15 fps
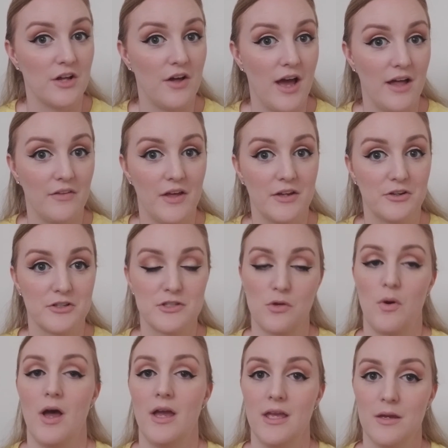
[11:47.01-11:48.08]
eyeliner, so
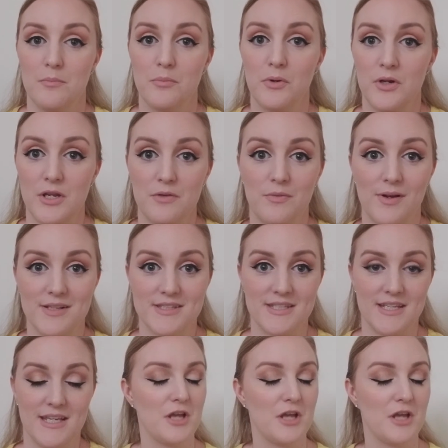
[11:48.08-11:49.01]
I am pretty rusty.